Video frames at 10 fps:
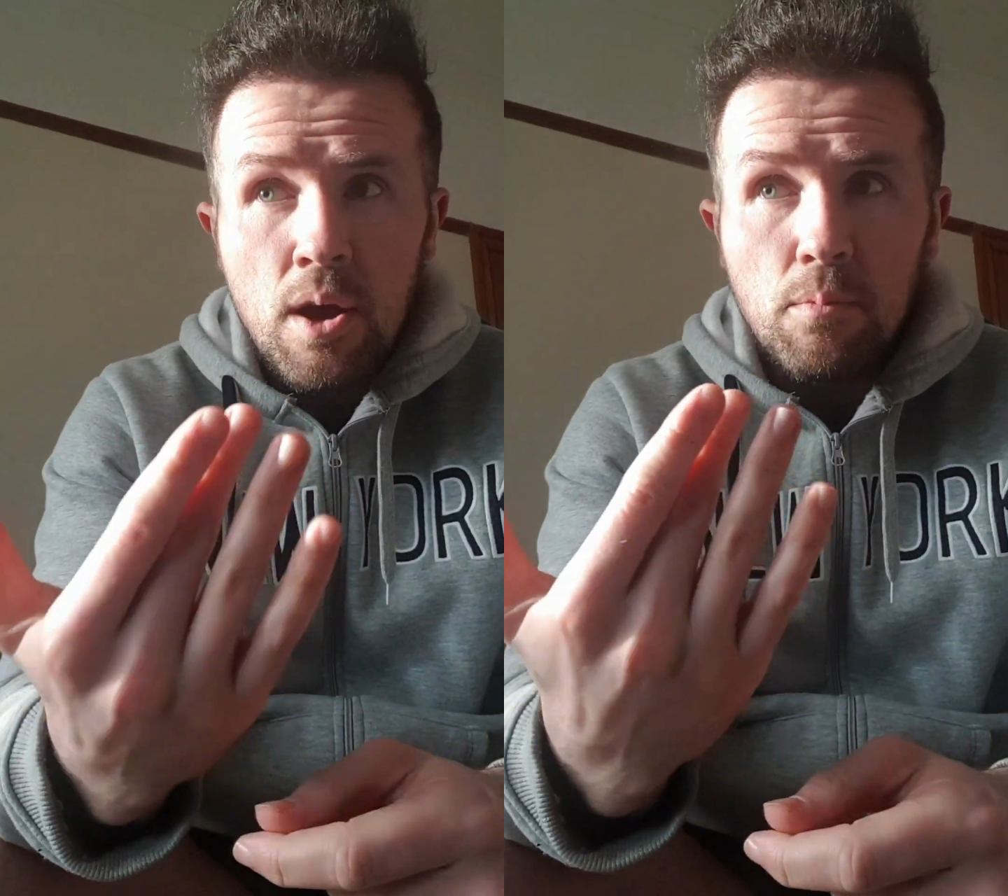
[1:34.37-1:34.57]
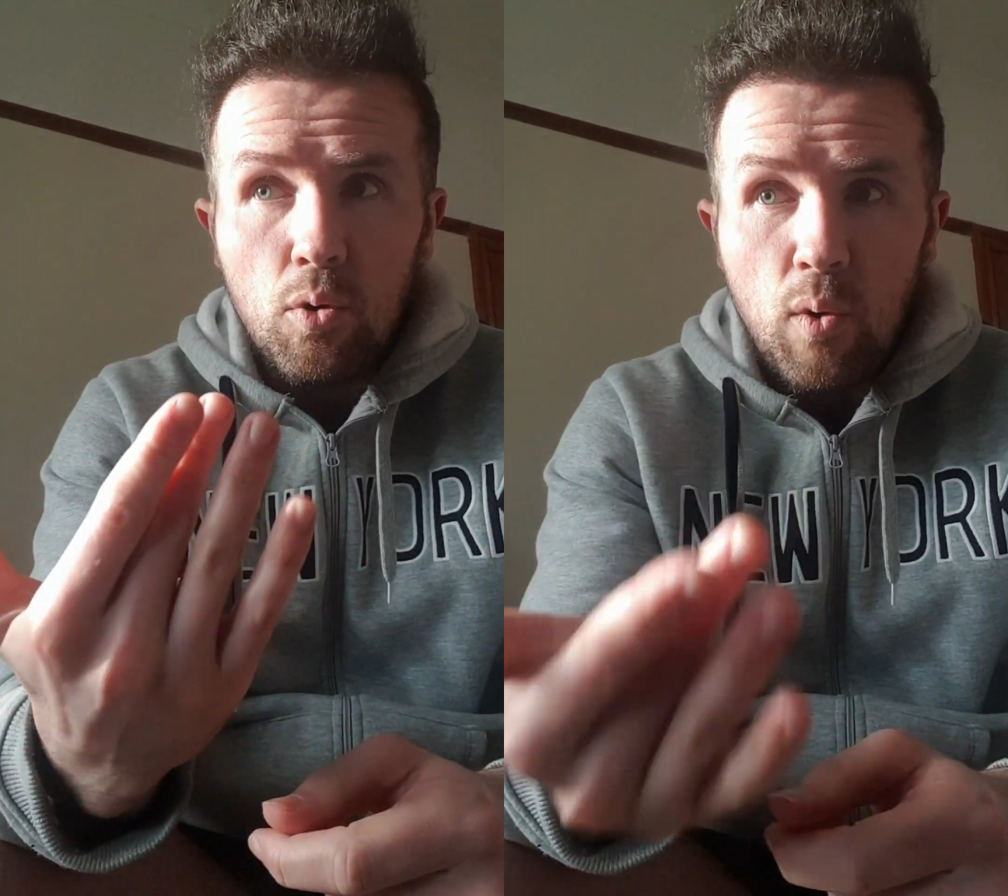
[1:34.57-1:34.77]

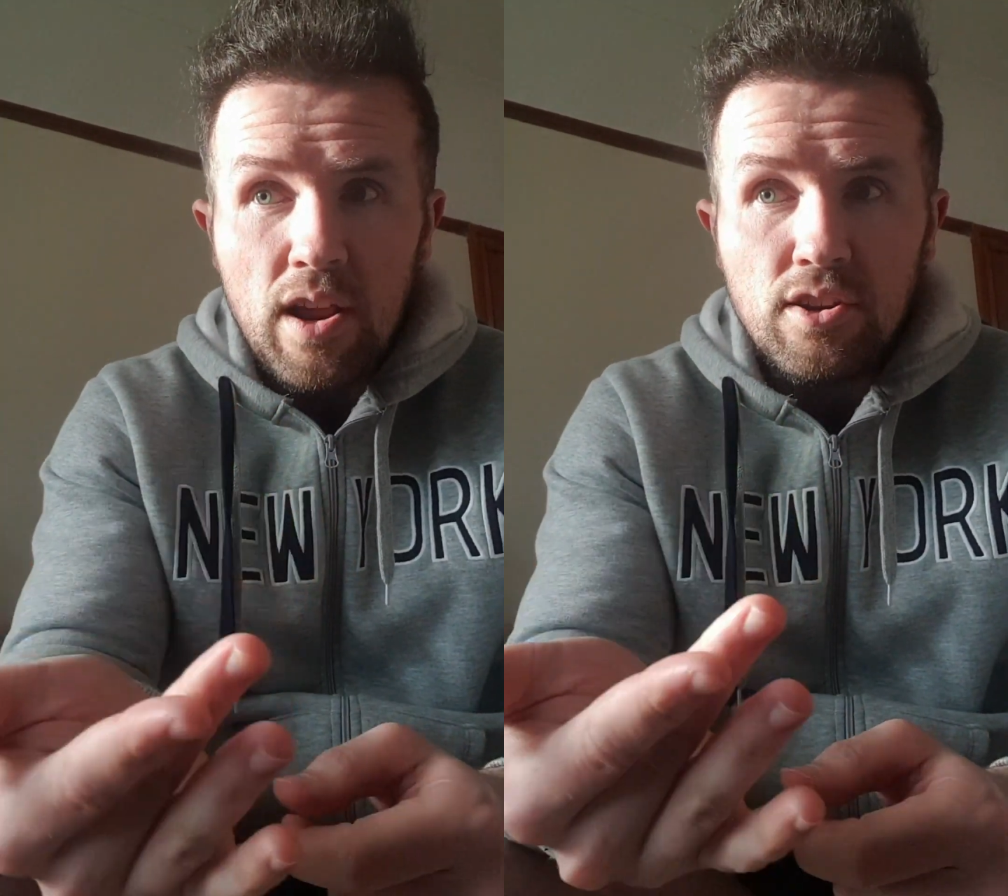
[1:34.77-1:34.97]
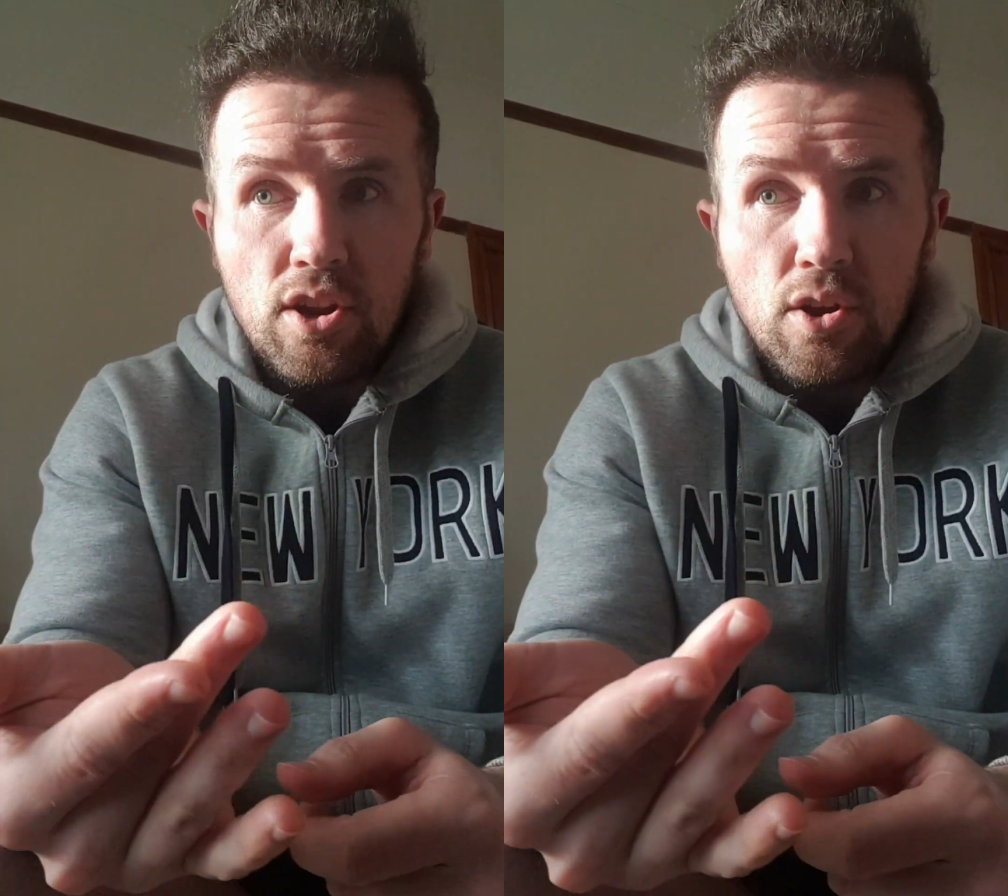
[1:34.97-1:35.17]
but
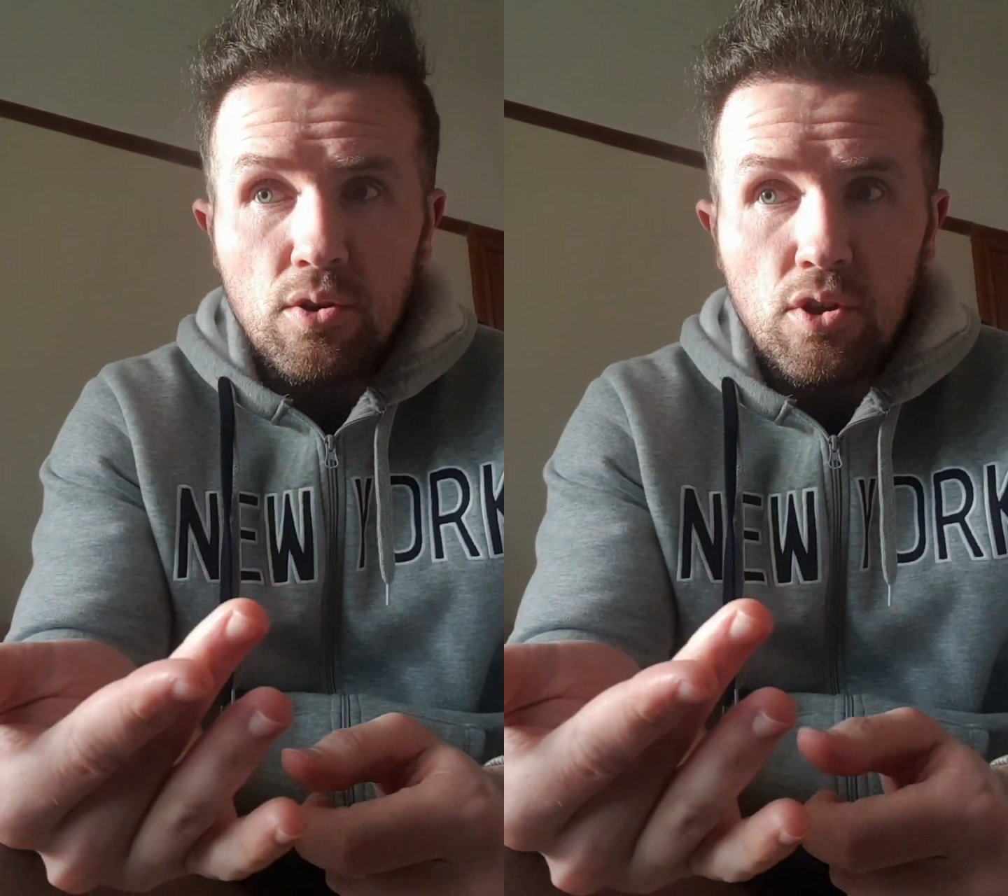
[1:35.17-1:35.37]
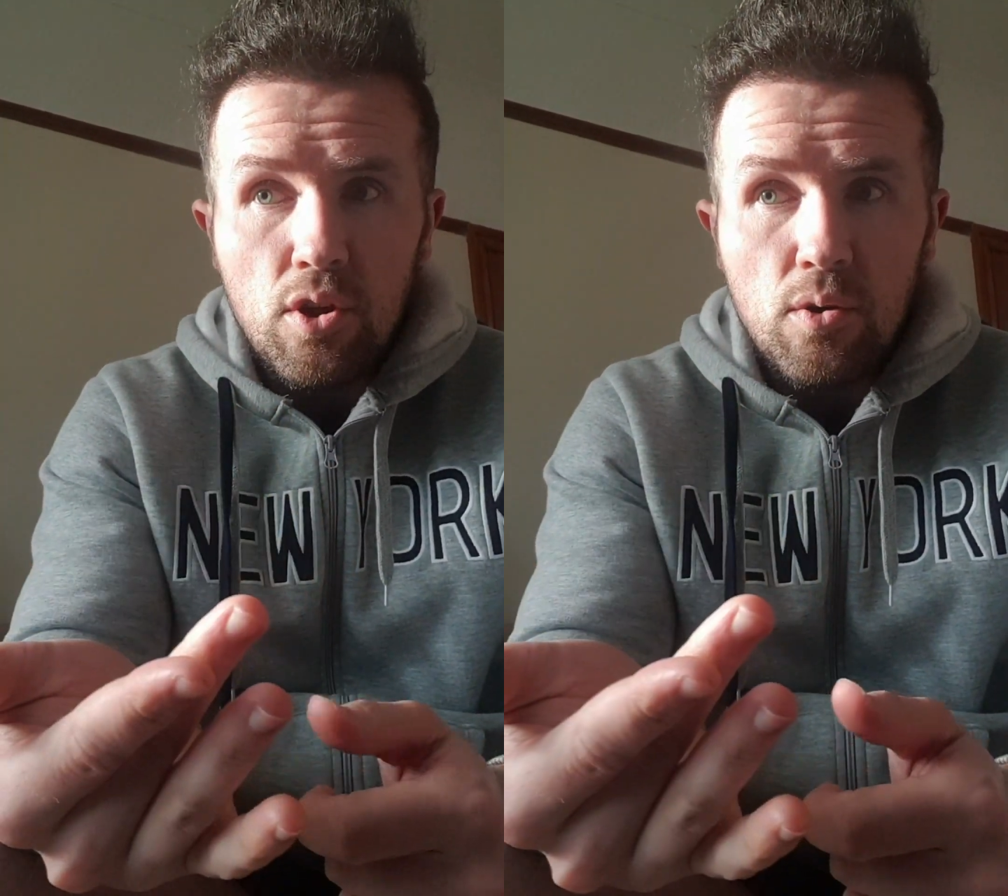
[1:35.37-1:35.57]
when
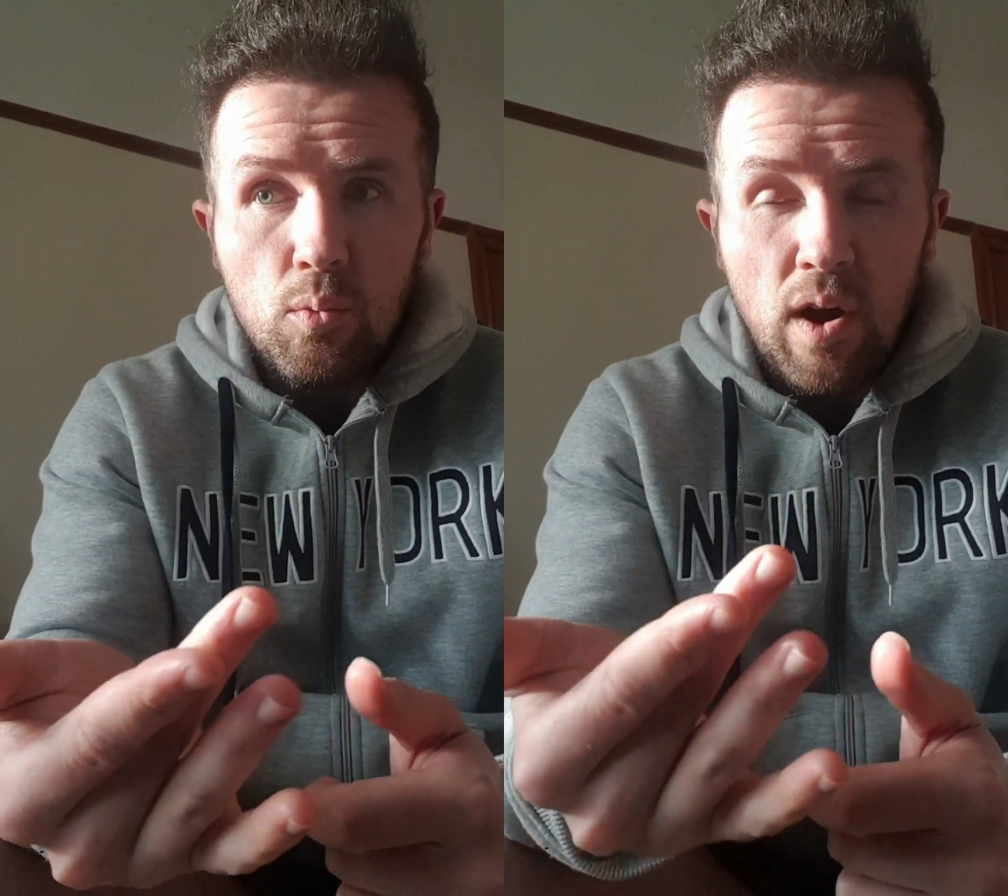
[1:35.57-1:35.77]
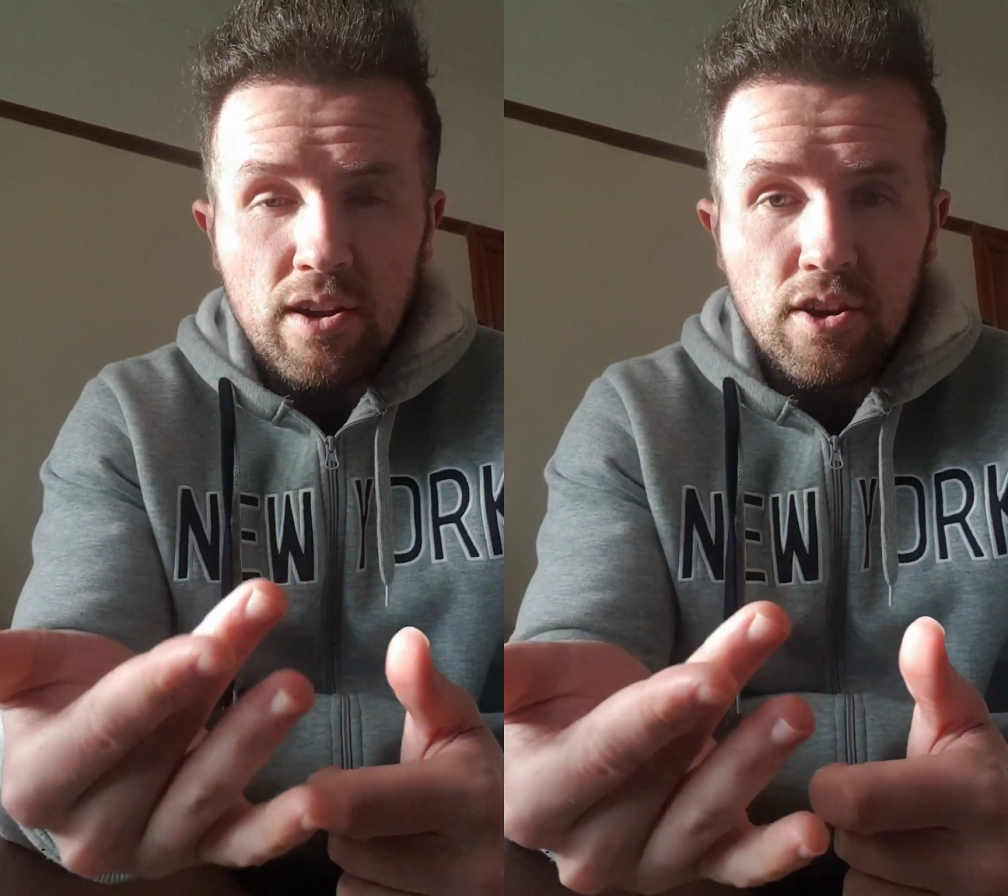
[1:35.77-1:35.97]

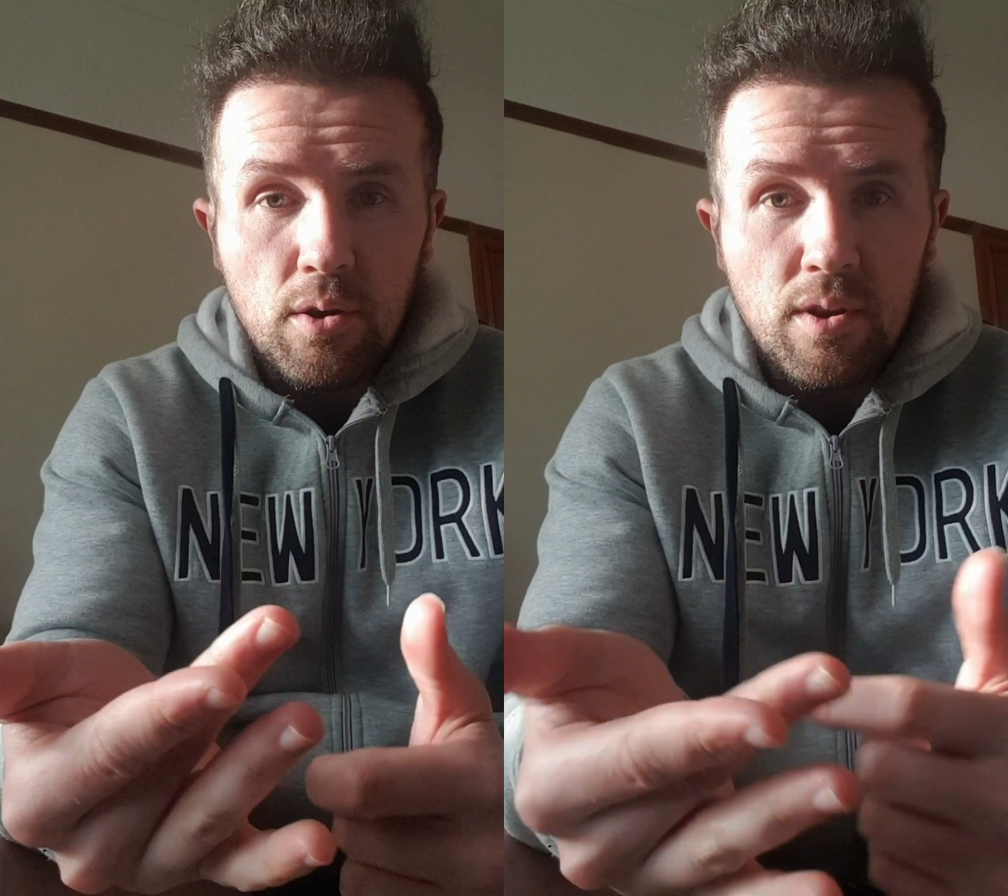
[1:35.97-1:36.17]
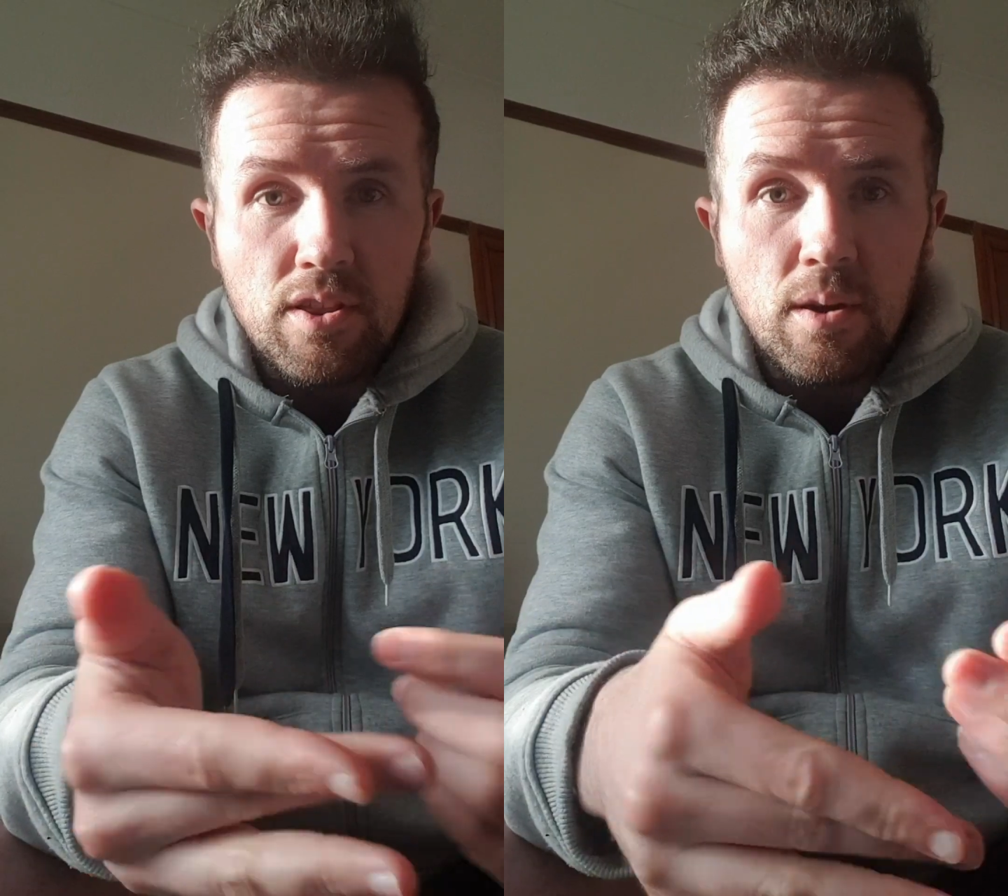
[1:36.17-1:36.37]

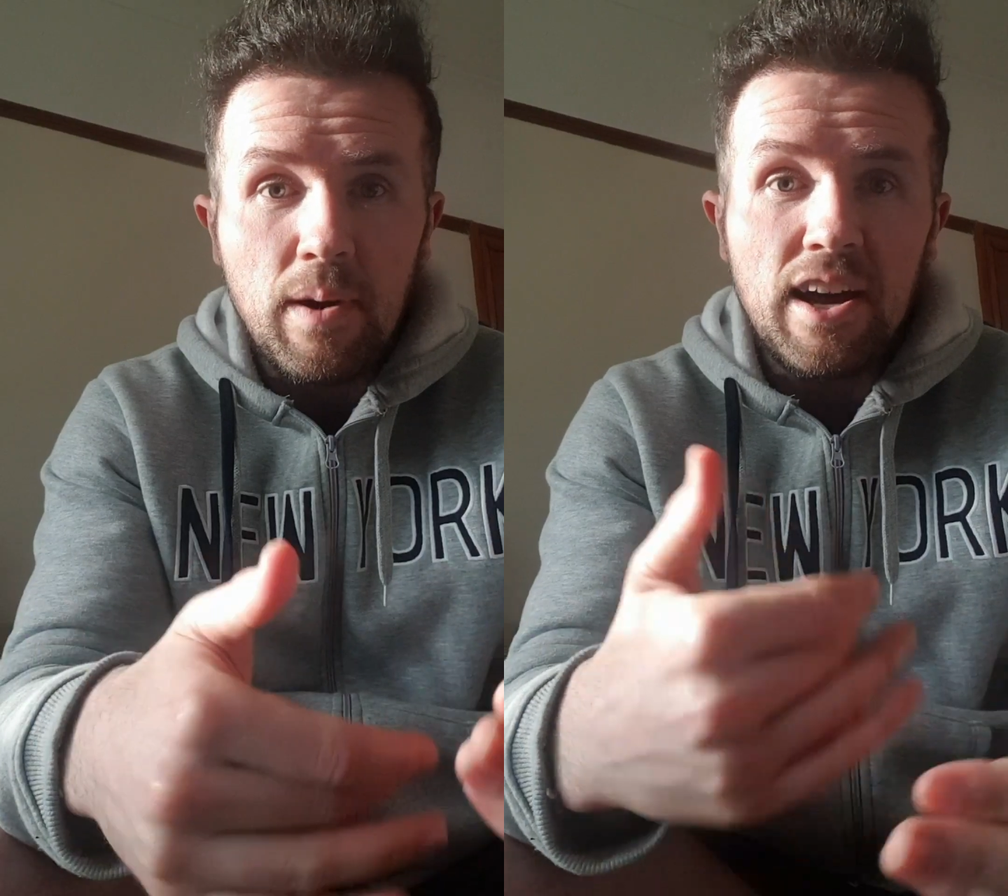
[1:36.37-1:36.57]
doing them,